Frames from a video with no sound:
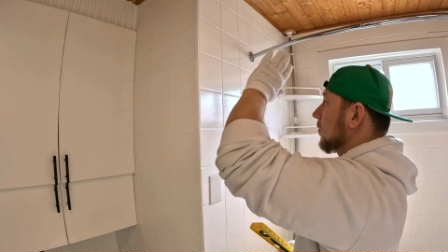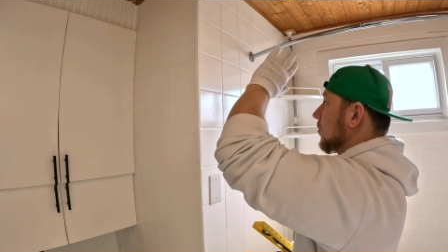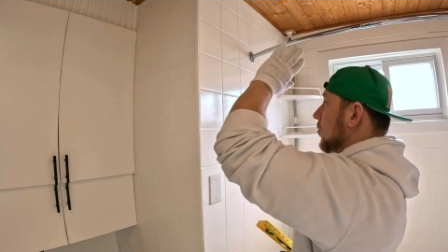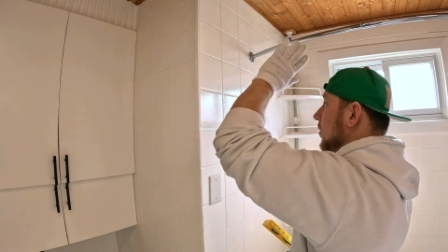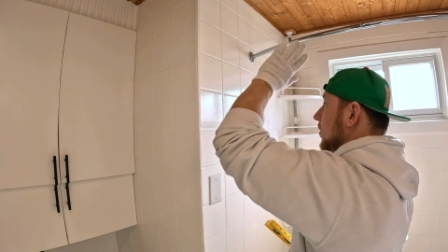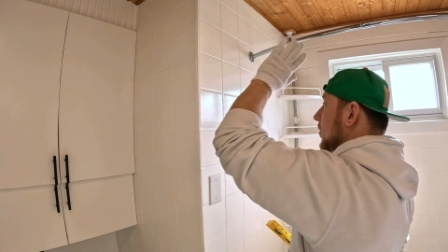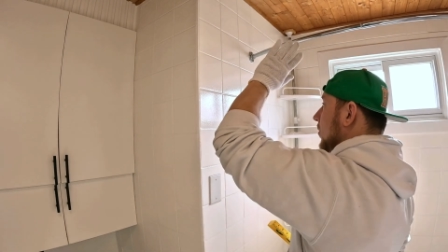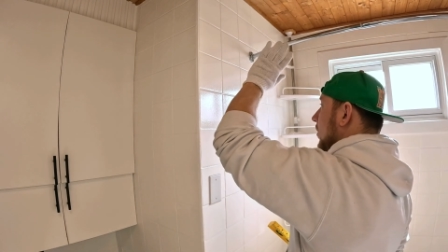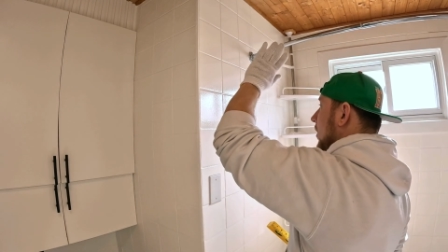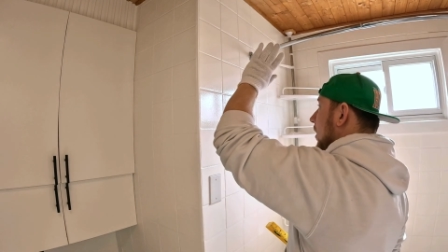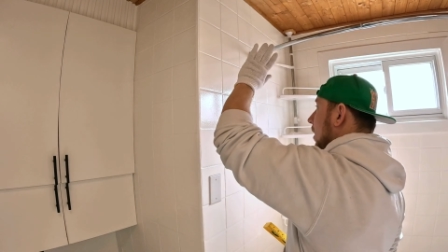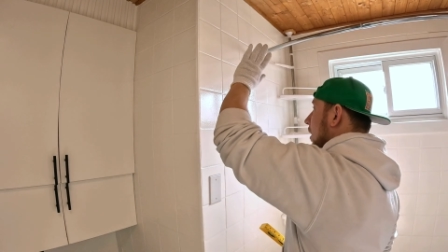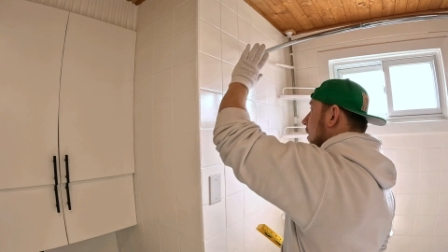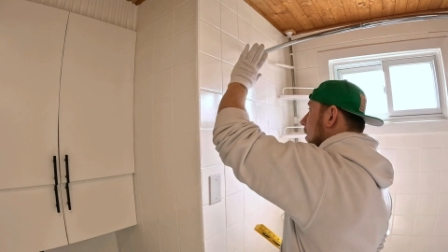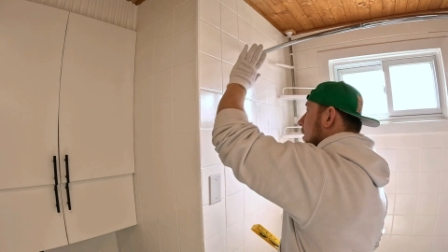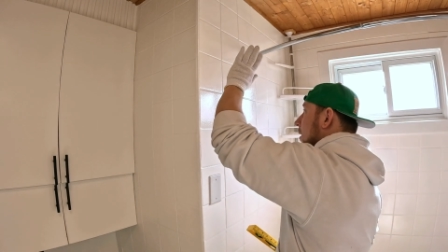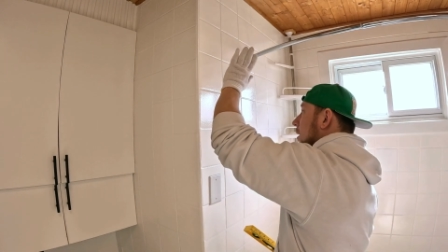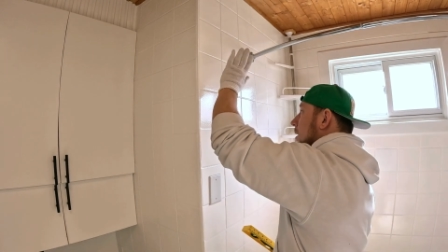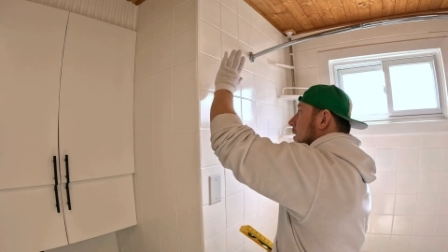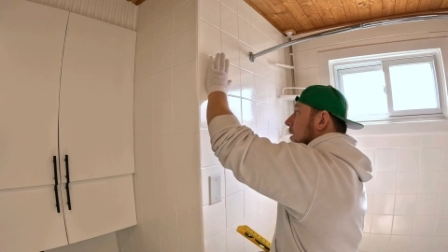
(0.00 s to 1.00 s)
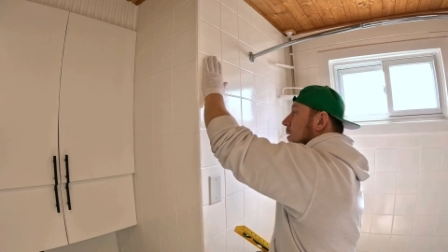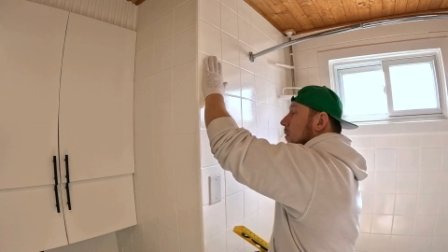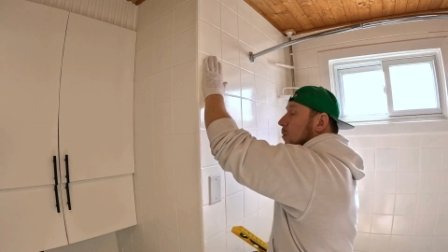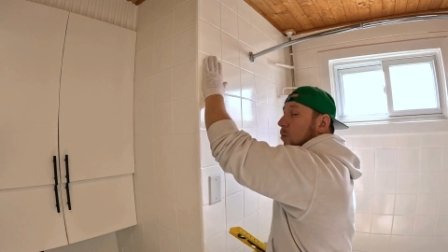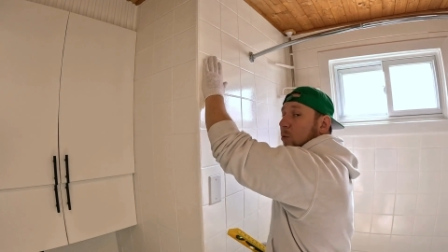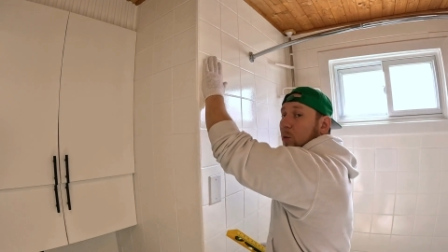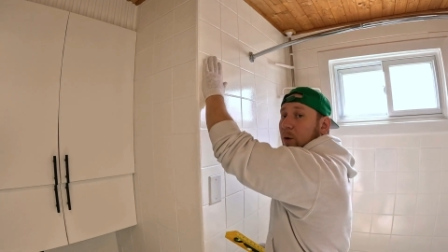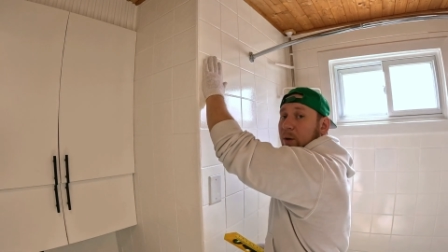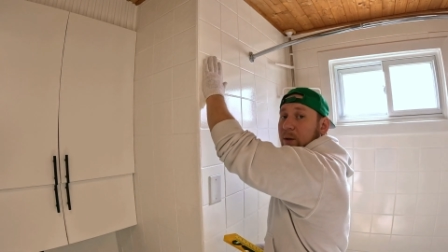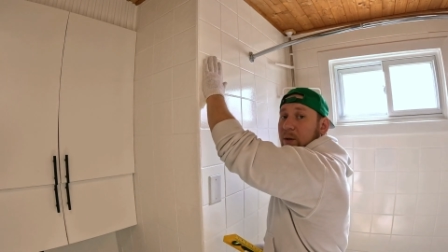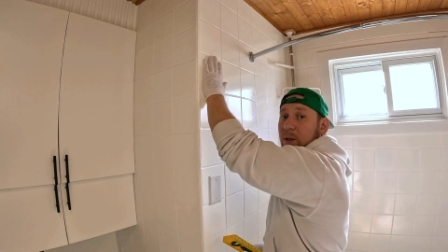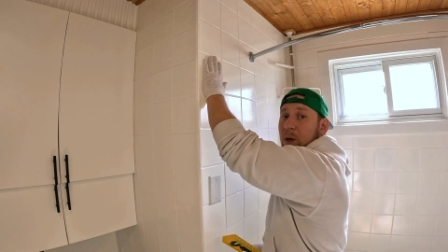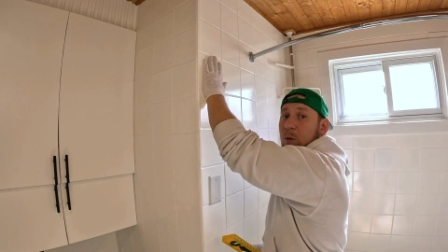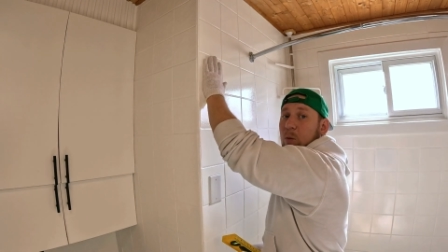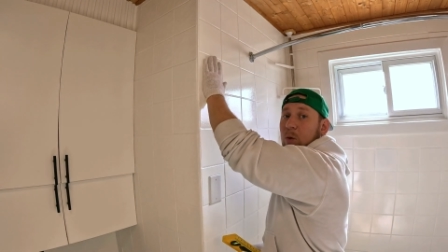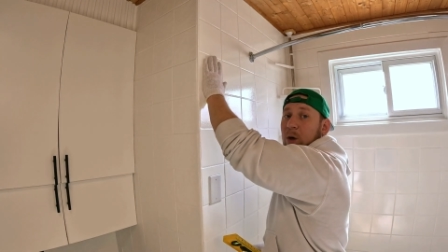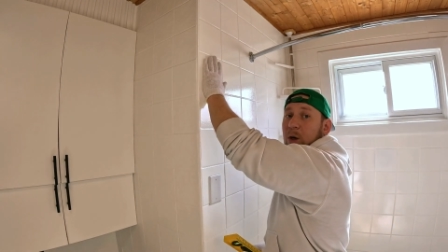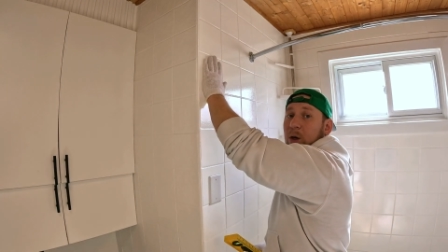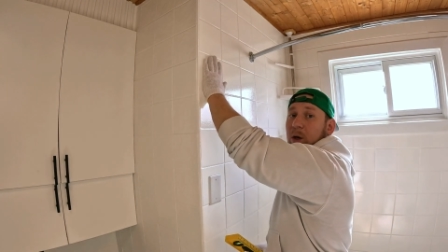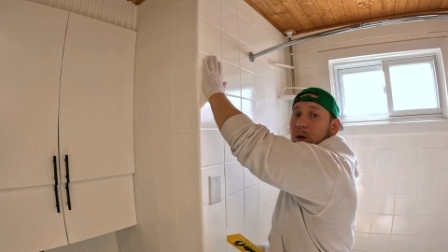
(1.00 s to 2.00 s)
Of course, we want to put it
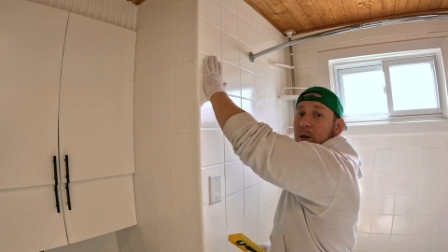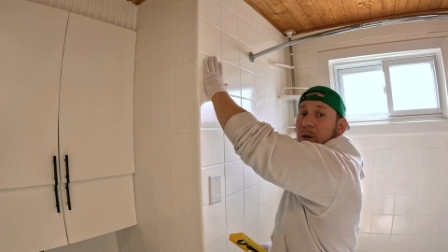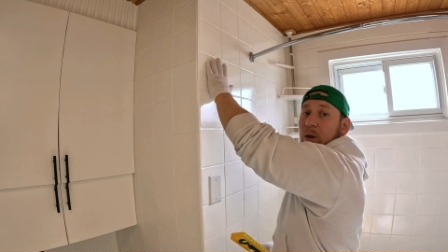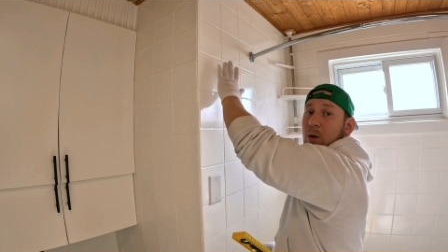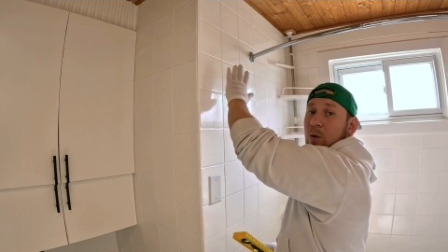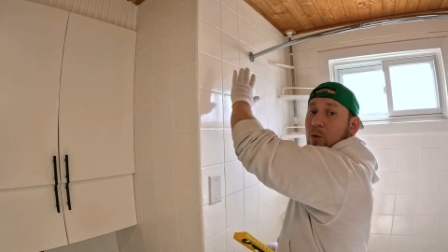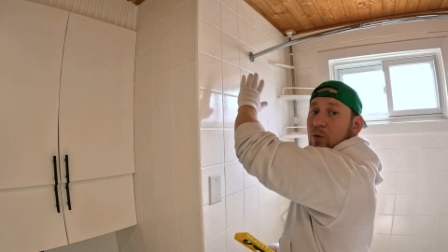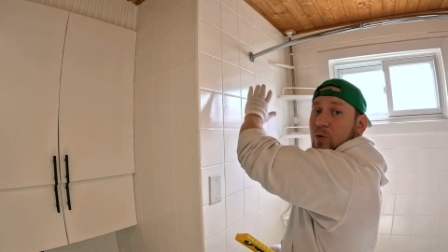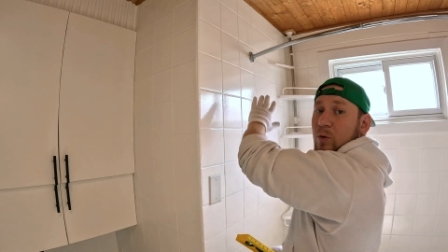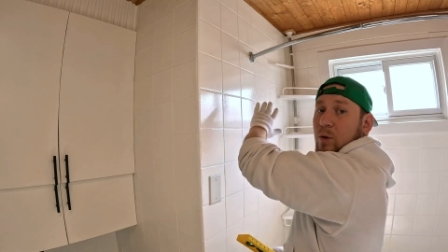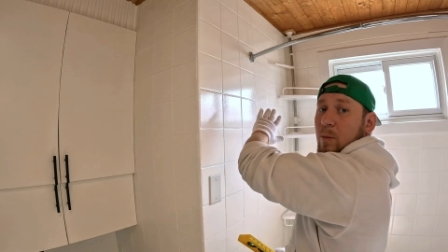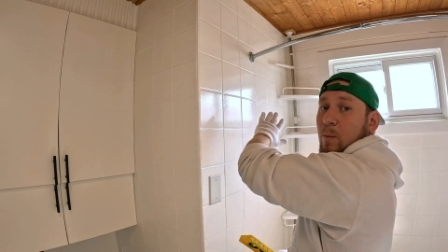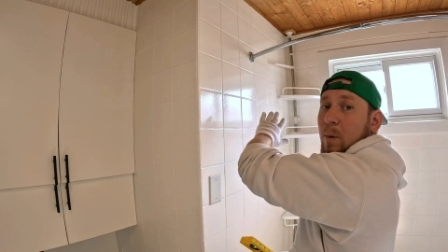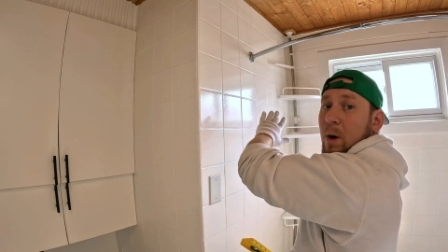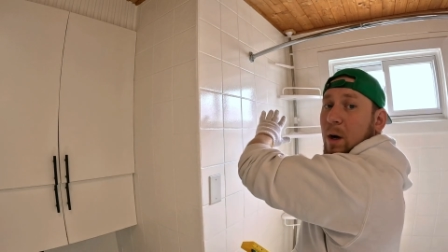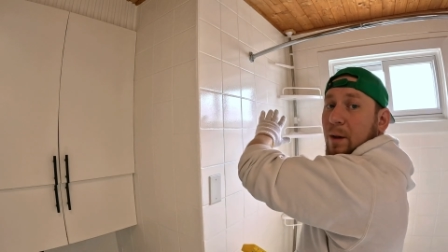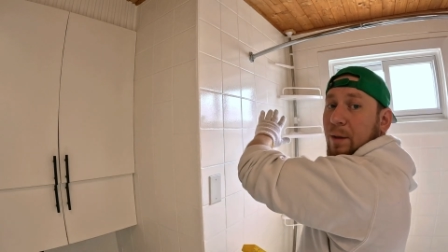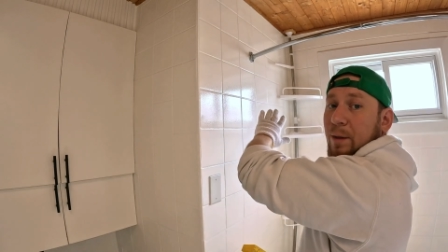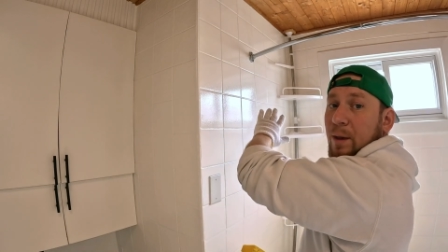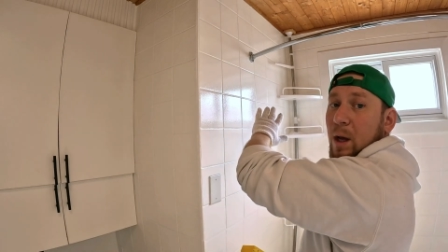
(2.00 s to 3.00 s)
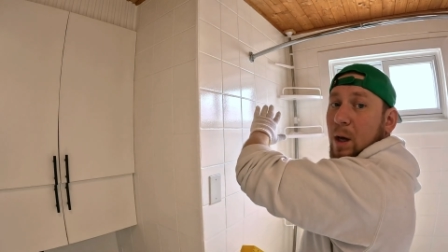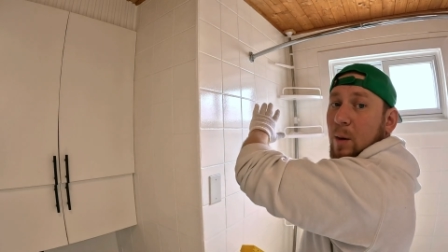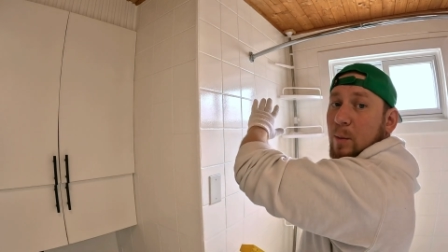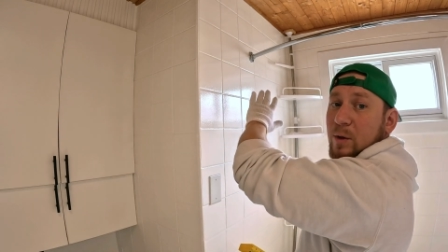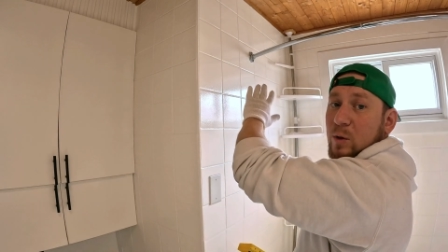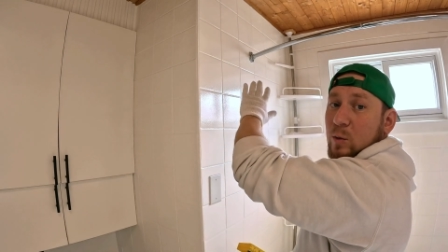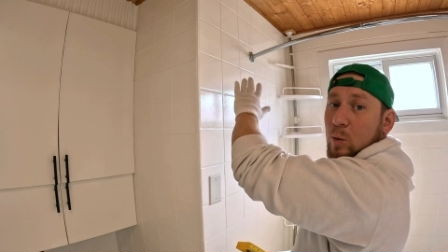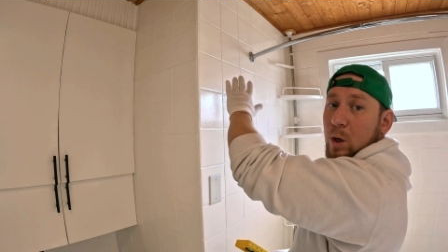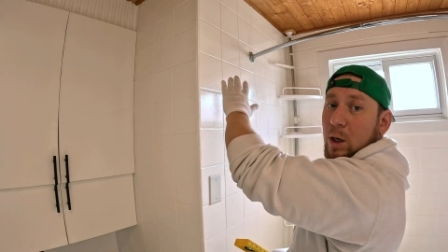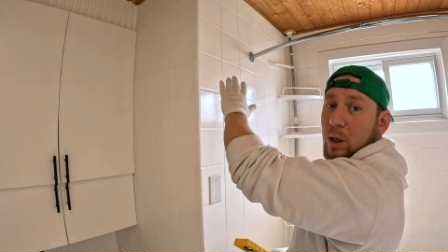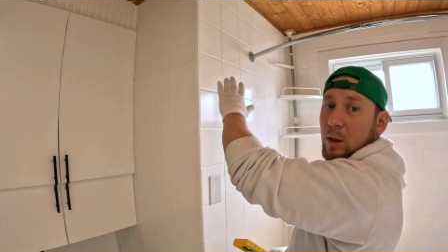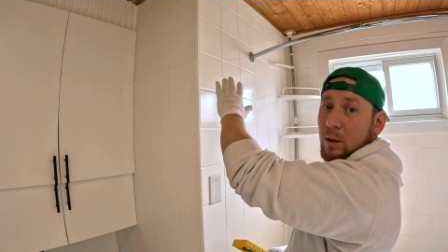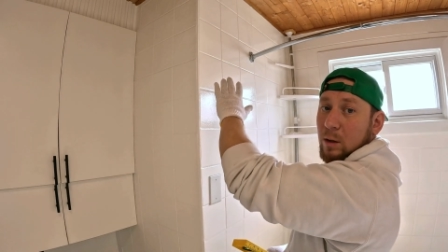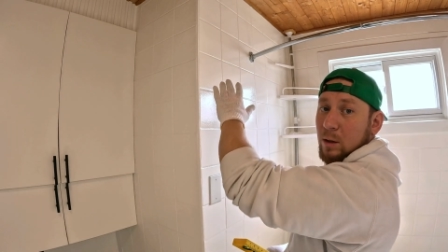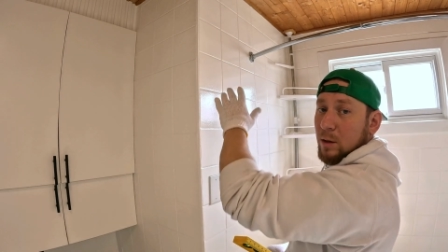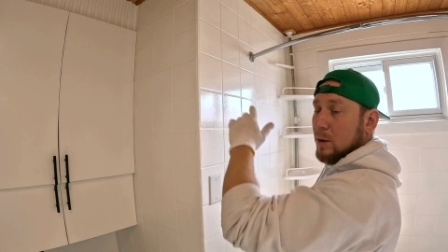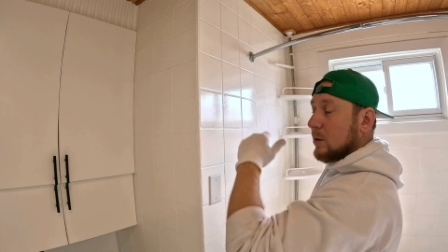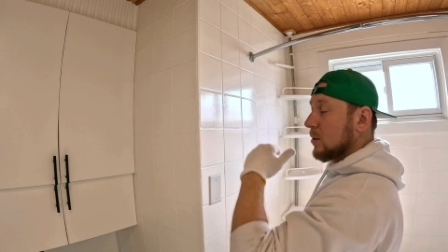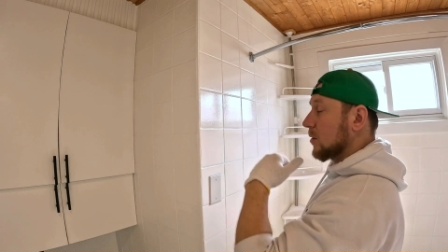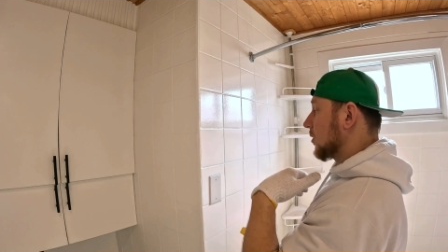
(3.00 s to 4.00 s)
somewhere close to the bathtub as
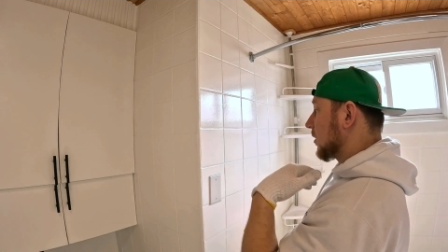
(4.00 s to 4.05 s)
well.